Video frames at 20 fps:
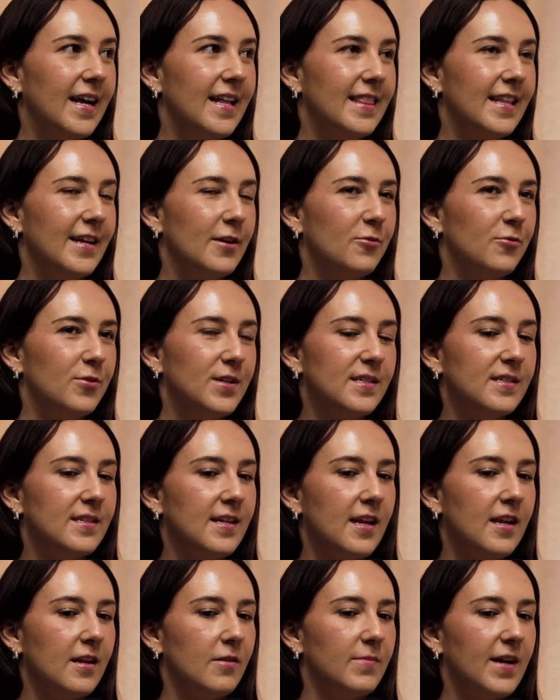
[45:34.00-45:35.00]
and they're always
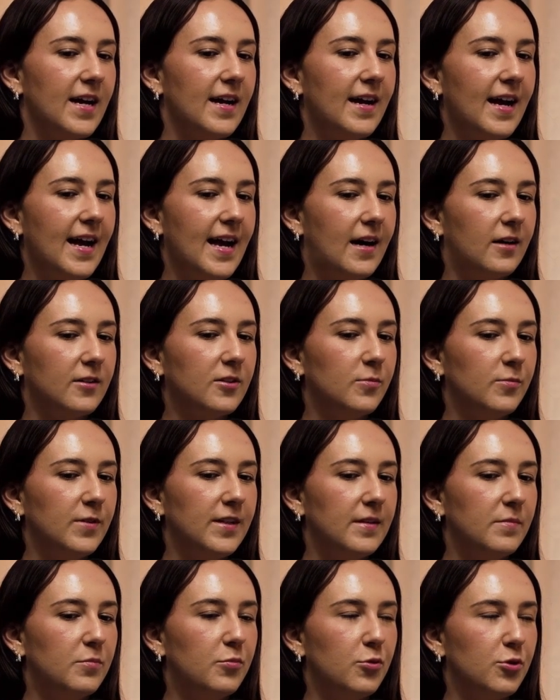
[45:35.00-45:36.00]
thinking about how can
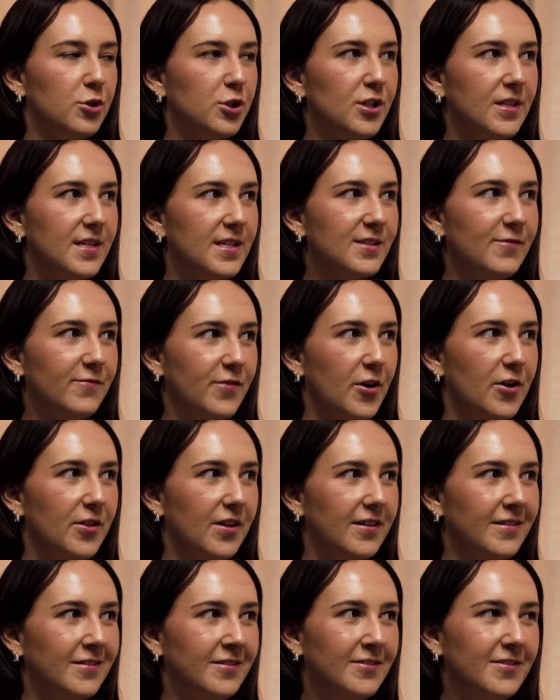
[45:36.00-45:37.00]
we push this
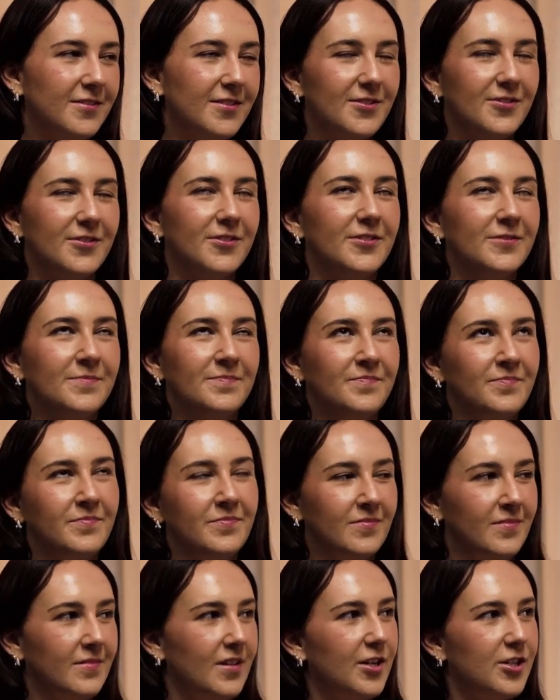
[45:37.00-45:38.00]
further. So
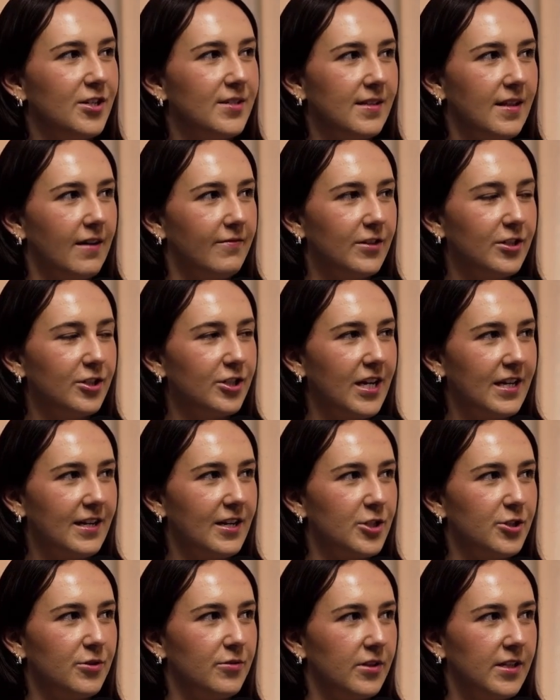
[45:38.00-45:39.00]
I just love it. Shout
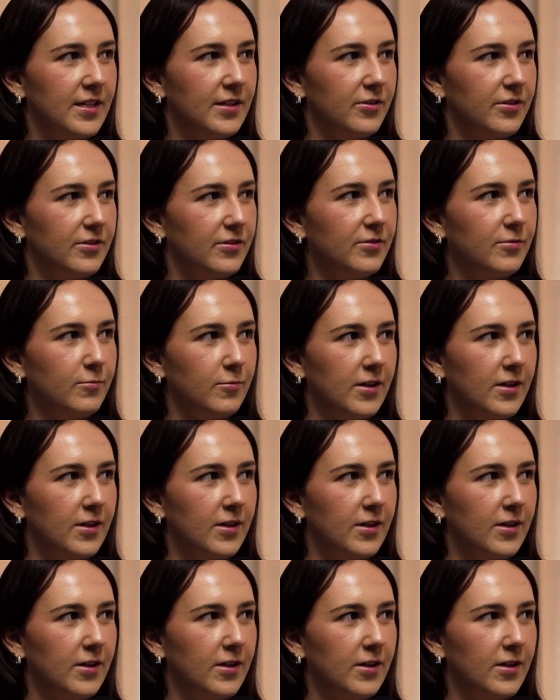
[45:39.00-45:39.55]
out Duolingo. Good